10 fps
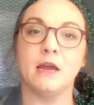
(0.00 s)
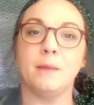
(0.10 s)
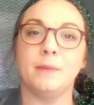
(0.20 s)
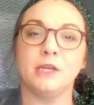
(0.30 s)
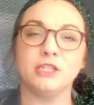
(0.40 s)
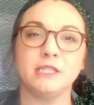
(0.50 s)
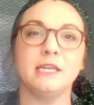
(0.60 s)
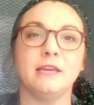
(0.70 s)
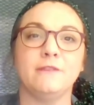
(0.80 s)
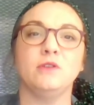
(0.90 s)
But just to
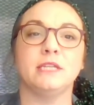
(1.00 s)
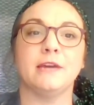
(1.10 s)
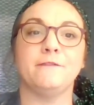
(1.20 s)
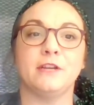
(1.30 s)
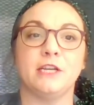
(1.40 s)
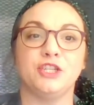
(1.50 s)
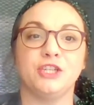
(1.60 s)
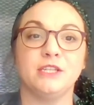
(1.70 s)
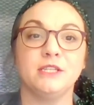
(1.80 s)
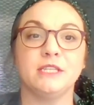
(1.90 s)
give you a
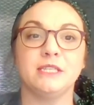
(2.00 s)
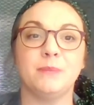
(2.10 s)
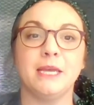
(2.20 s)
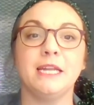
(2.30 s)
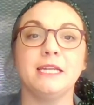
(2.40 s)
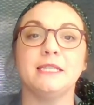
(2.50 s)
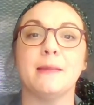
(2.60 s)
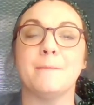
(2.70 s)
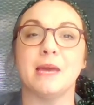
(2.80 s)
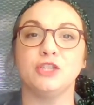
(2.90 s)
definition, speed is the
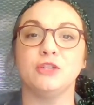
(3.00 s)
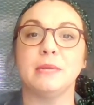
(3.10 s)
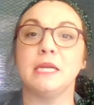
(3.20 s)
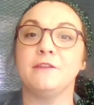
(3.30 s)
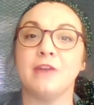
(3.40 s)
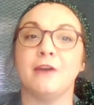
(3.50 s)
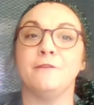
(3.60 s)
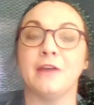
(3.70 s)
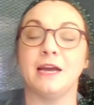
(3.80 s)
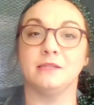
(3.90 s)
measurement of how
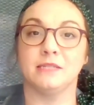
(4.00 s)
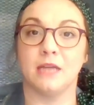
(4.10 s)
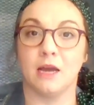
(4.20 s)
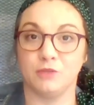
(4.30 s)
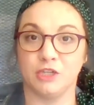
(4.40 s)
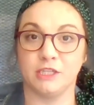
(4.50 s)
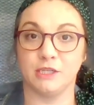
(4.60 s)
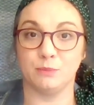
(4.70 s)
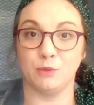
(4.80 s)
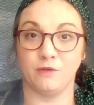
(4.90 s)
fast an object
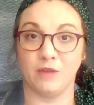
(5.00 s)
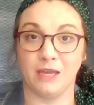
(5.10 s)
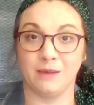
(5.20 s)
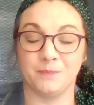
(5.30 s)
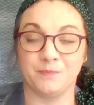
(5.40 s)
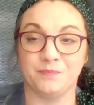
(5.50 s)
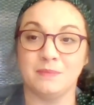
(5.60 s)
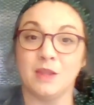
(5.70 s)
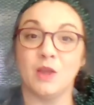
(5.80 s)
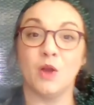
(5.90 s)
is moving.
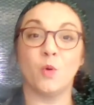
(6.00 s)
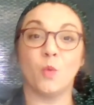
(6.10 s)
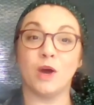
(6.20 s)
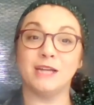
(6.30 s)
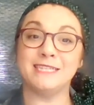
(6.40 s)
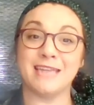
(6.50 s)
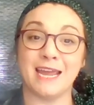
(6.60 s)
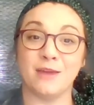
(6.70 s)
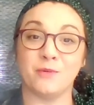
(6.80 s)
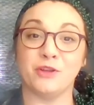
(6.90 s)
One
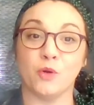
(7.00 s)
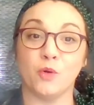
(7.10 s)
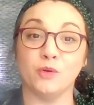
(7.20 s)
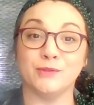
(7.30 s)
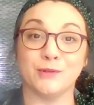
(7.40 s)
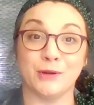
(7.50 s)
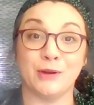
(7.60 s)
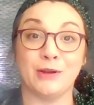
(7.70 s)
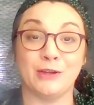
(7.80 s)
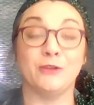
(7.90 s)
day when you're older,
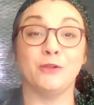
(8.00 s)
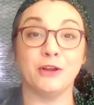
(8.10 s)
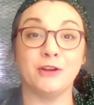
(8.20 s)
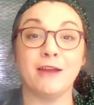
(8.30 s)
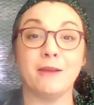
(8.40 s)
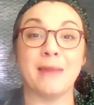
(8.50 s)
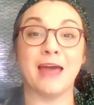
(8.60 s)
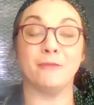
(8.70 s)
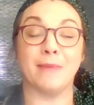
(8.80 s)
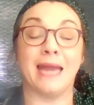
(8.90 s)
you'll learn how to
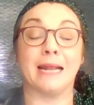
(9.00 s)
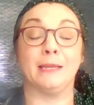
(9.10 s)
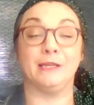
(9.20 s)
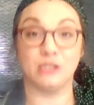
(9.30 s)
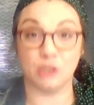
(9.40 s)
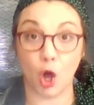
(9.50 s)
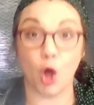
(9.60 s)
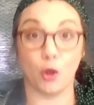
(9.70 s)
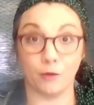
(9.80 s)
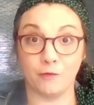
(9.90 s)
mathematically
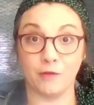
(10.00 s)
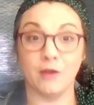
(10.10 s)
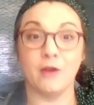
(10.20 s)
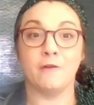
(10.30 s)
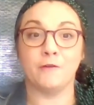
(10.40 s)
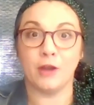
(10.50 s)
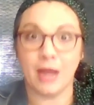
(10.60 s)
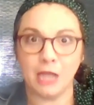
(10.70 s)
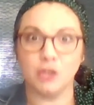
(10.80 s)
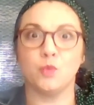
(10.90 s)
solve for an
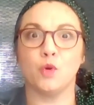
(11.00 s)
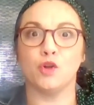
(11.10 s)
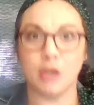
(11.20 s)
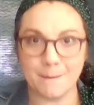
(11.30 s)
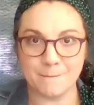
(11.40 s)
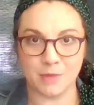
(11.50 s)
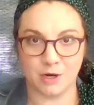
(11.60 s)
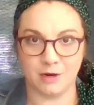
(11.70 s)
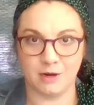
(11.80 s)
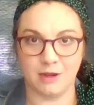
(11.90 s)
actual
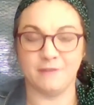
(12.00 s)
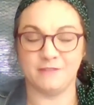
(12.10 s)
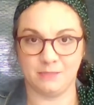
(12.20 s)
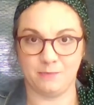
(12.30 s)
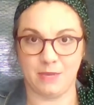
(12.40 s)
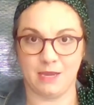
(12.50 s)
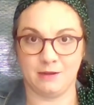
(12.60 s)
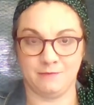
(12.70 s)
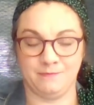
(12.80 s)
number of speed.